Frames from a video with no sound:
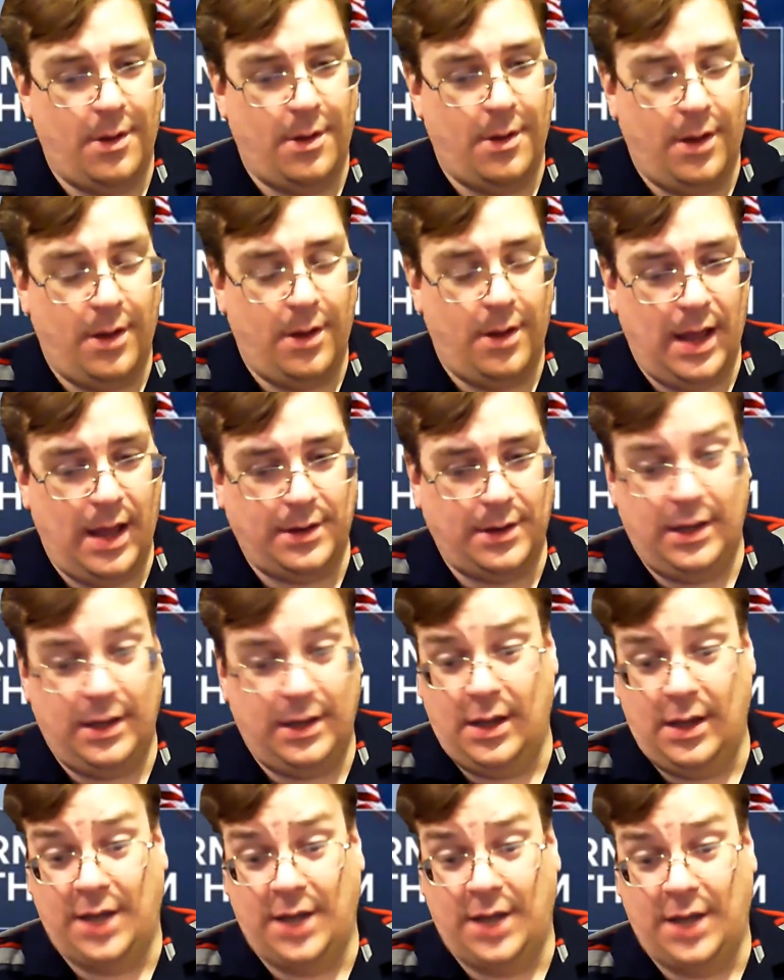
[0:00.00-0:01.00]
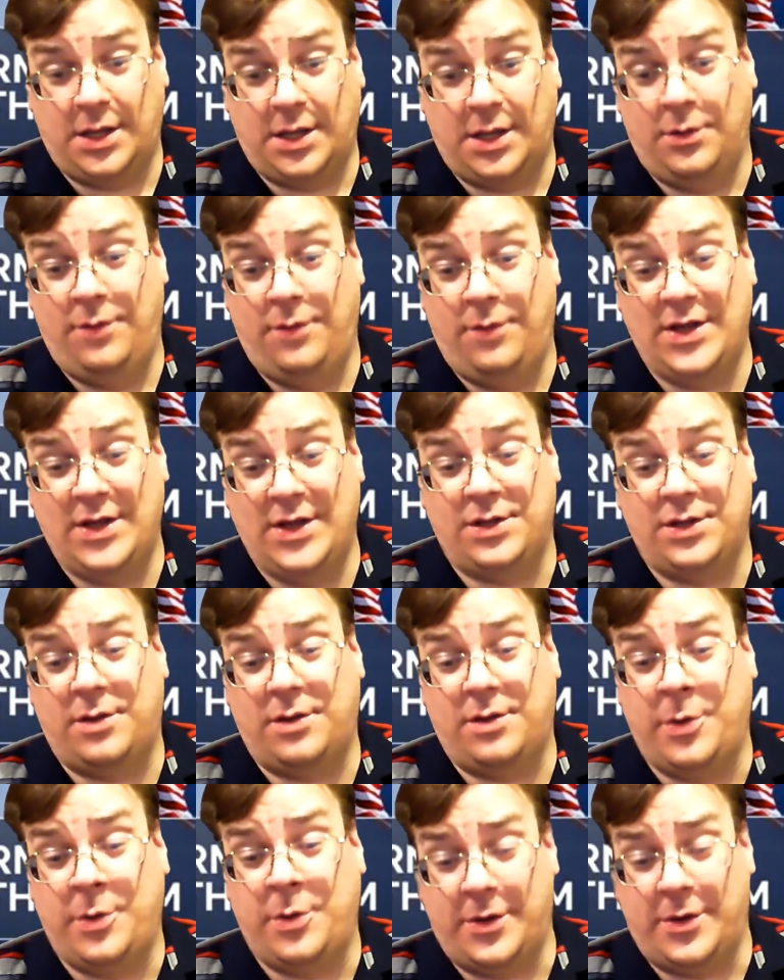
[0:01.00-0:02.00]
and the invention of the
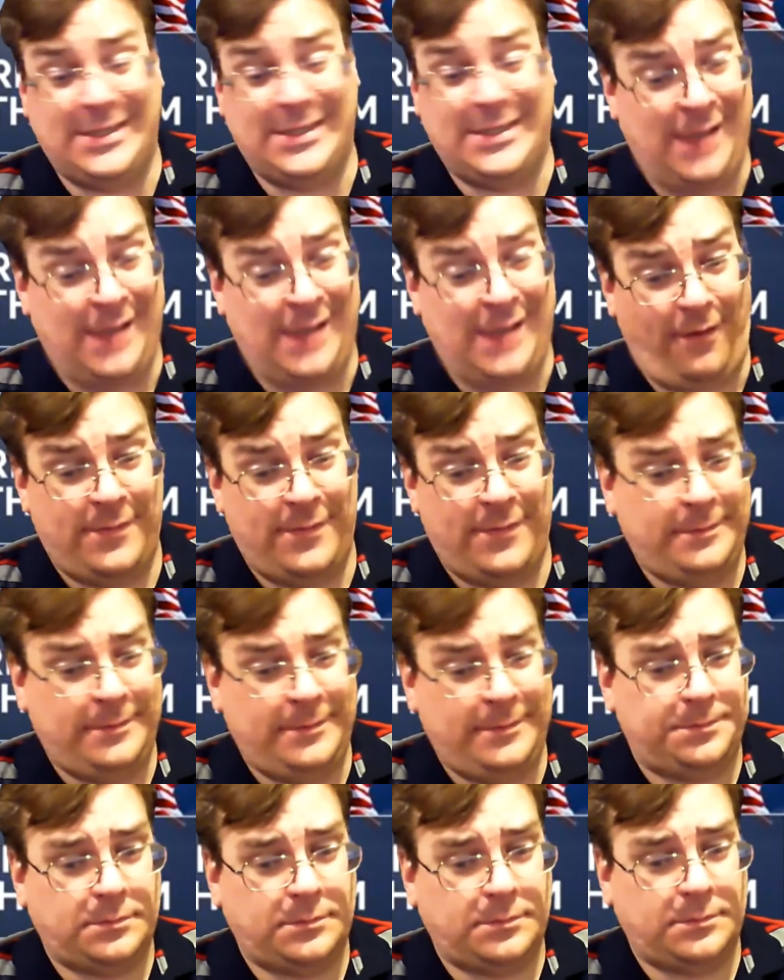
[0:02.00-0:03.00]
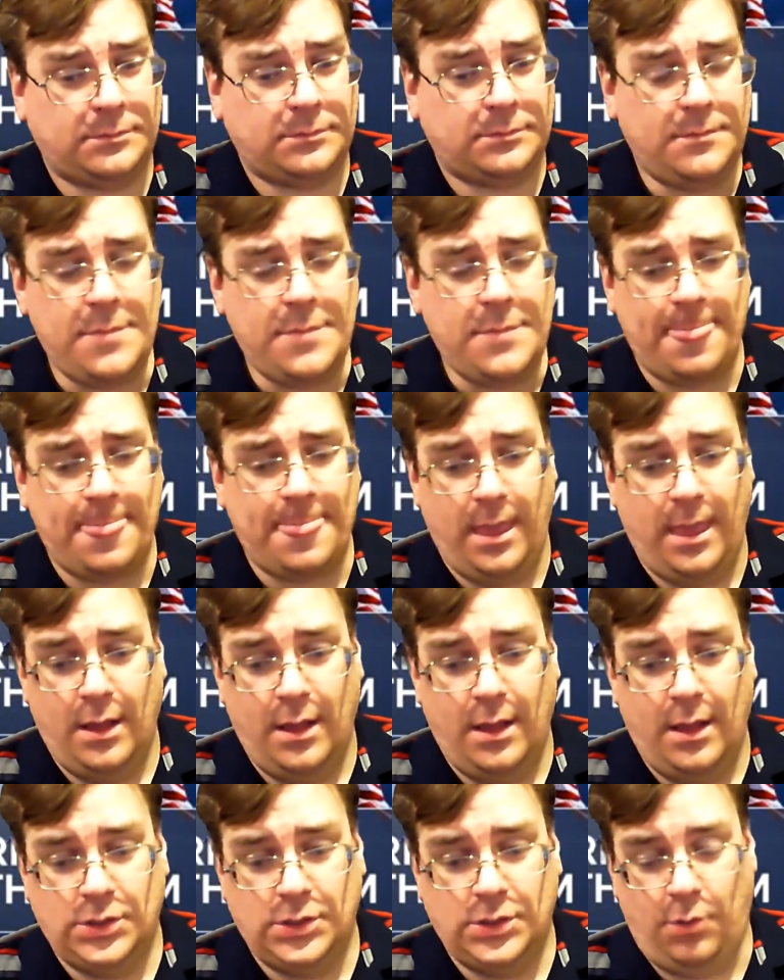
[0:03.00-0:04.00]
computer itself.
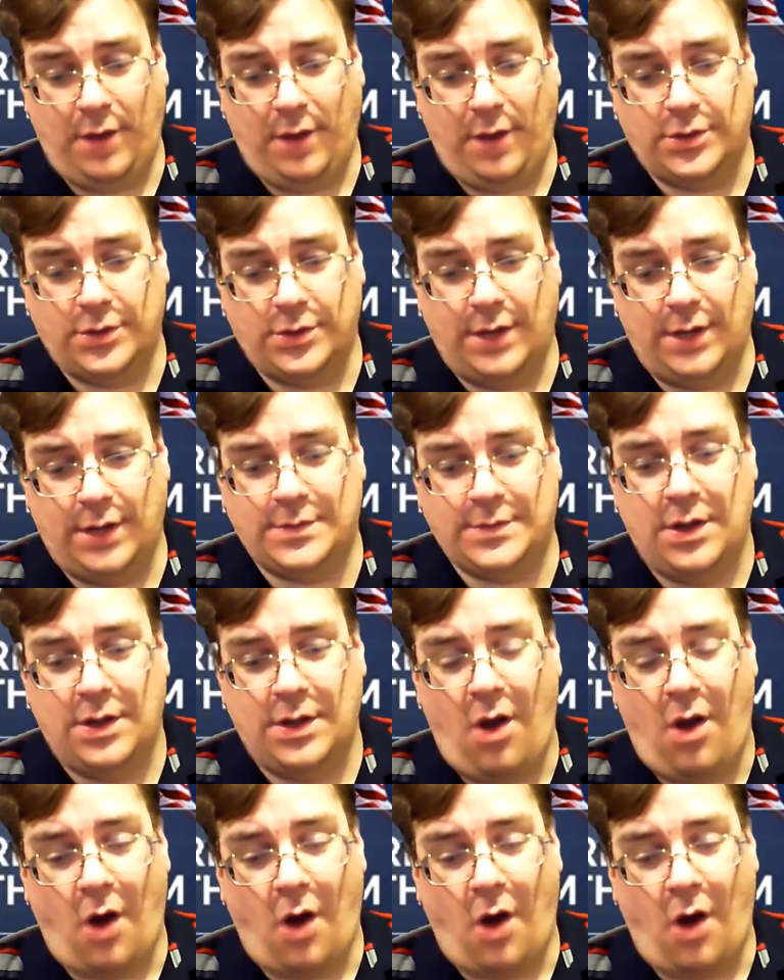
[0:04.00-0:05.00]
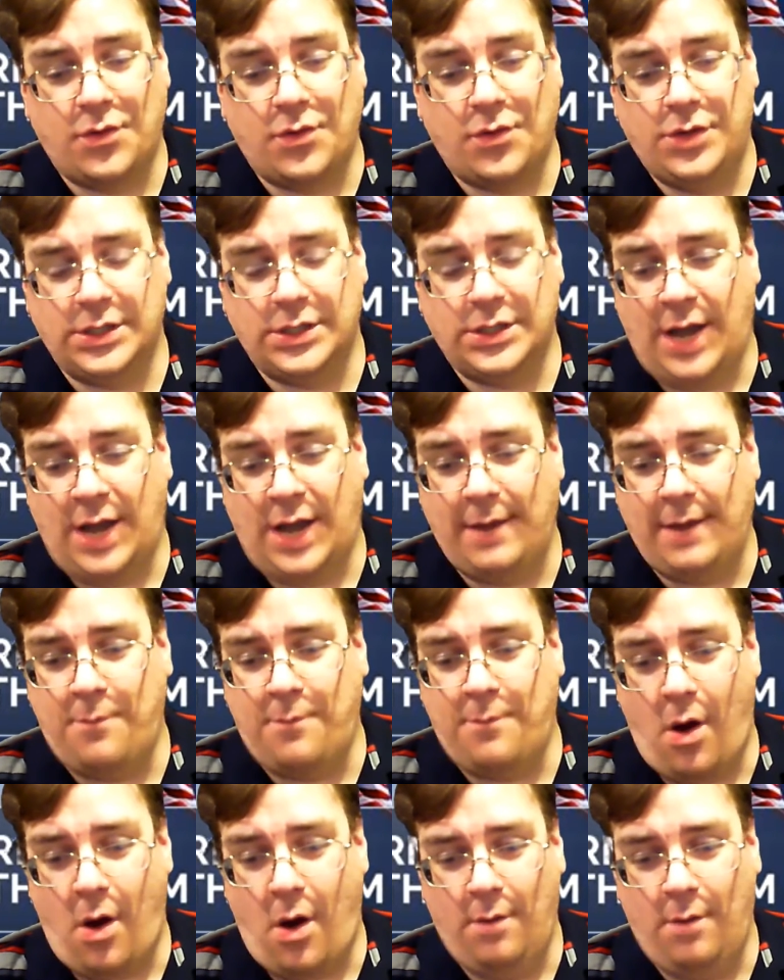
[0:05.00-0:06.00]
So microchips are just kind of
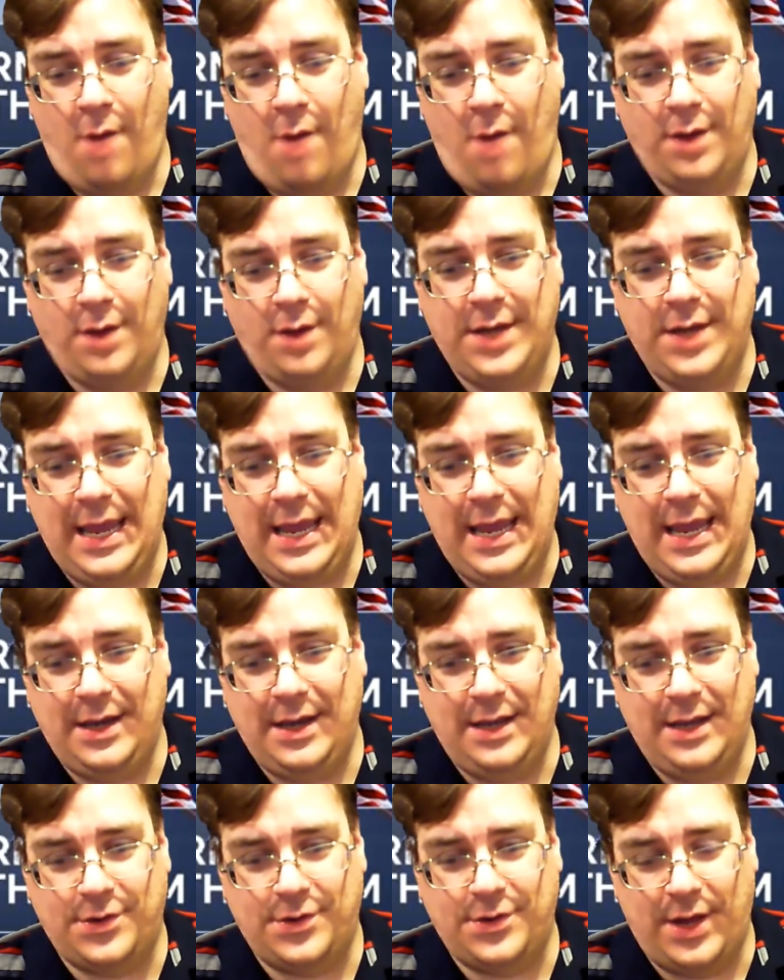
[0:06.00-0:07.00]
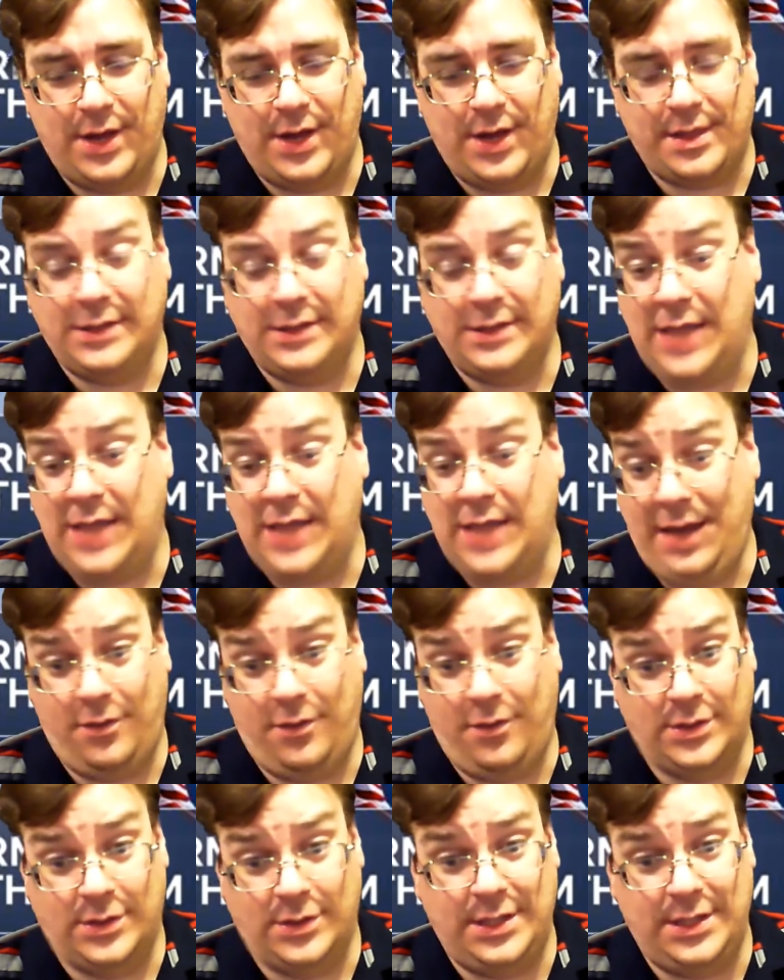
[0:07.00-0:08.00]
mundane internet things. And of
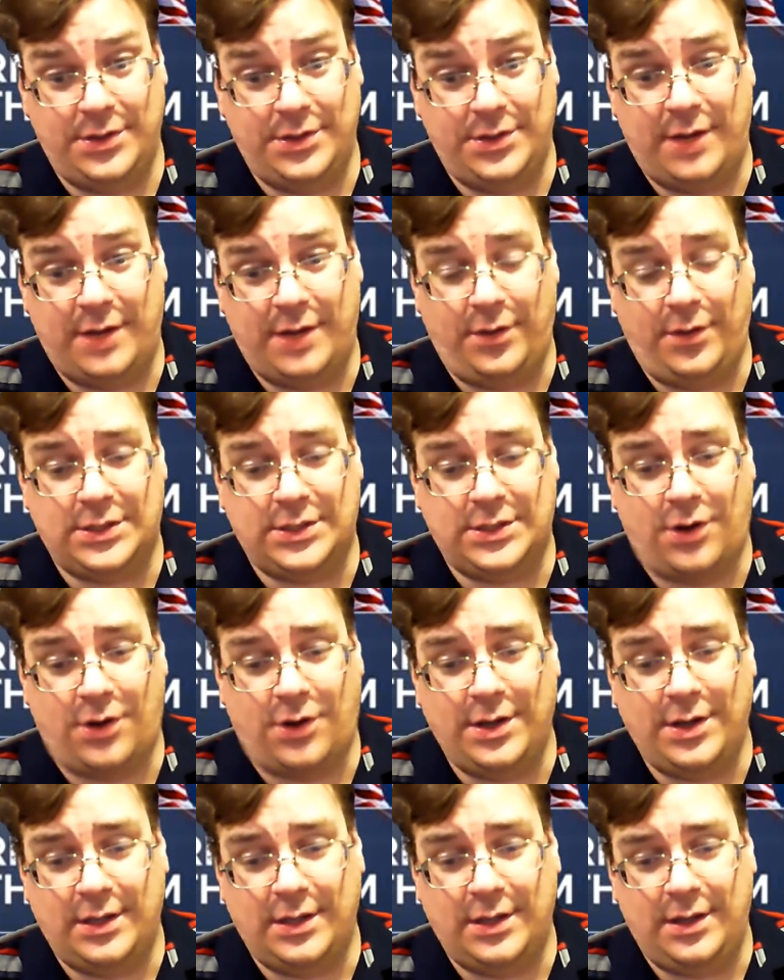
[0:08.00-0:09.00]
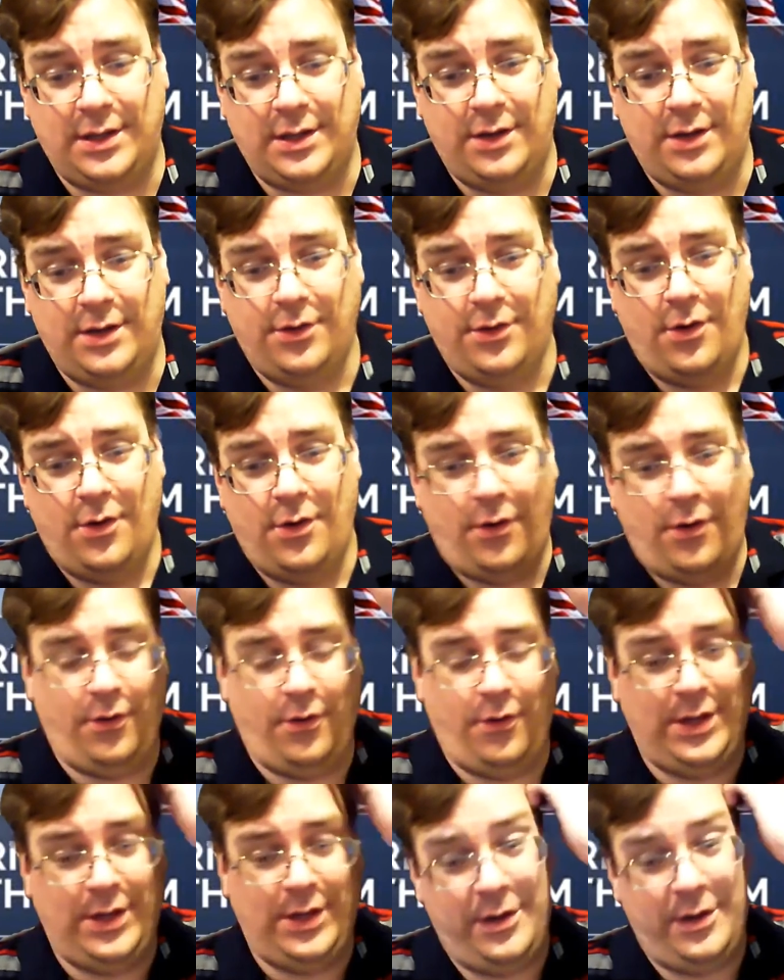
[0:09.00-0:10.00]
course, the internet really started in the
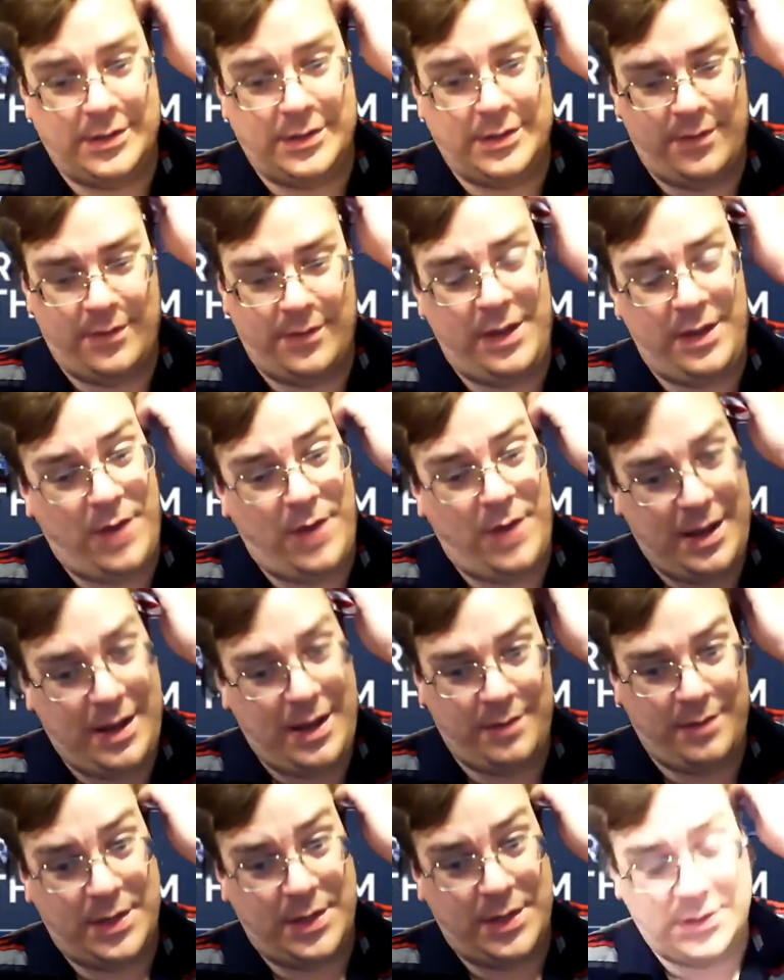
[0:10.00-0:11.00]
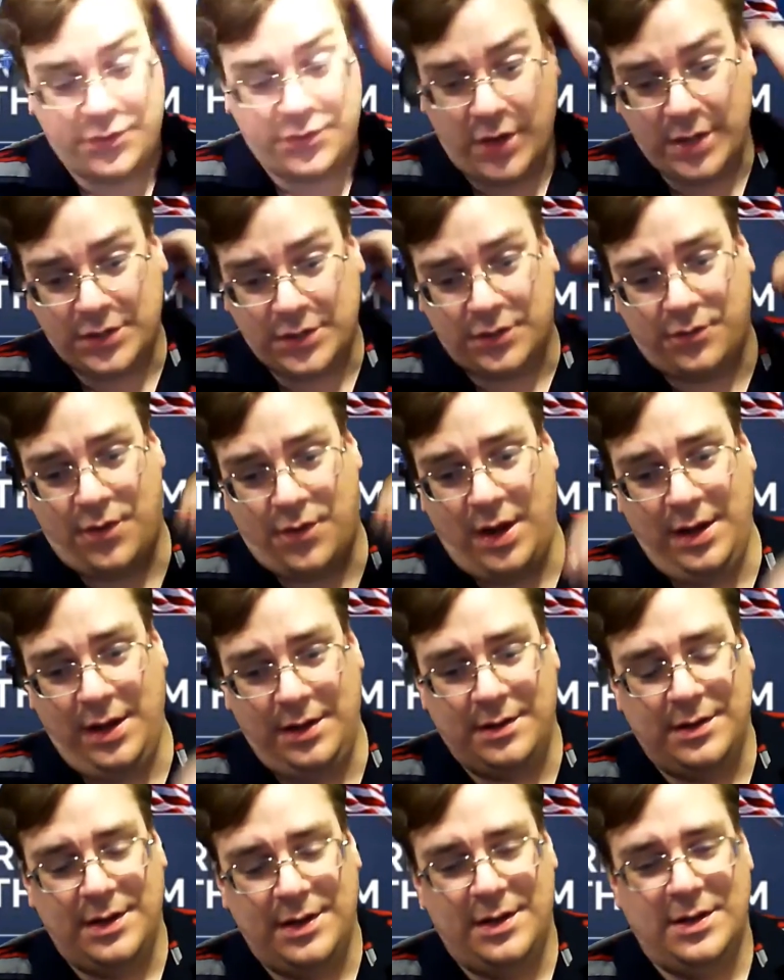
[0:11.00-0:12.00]
early years of the Reagan administration, right?
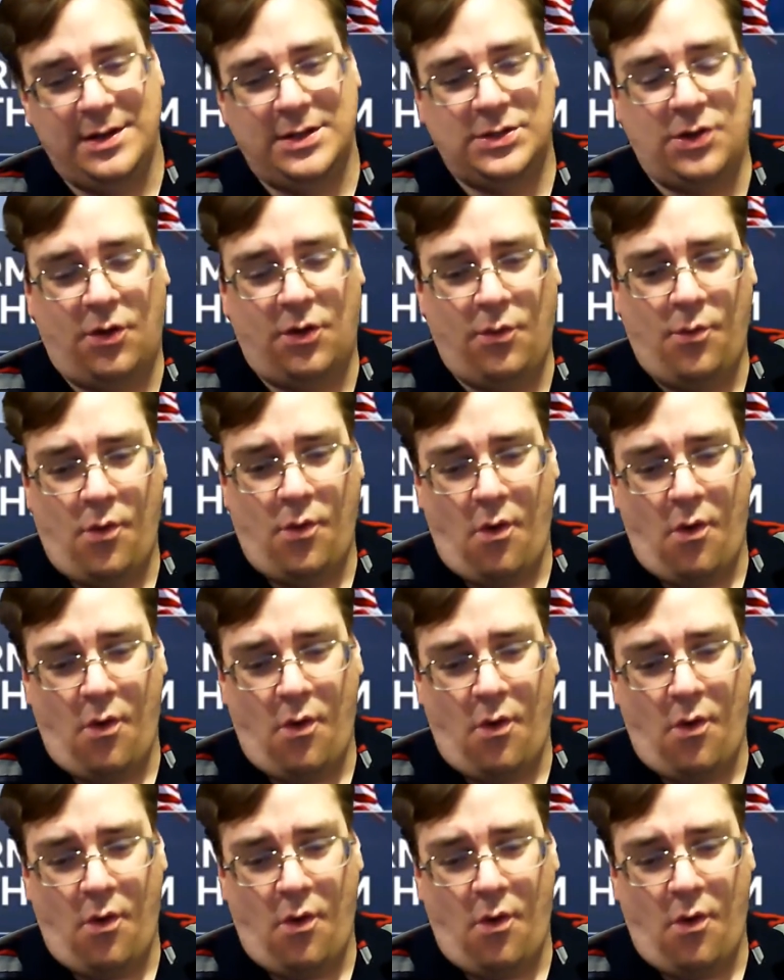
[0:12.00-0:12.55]
So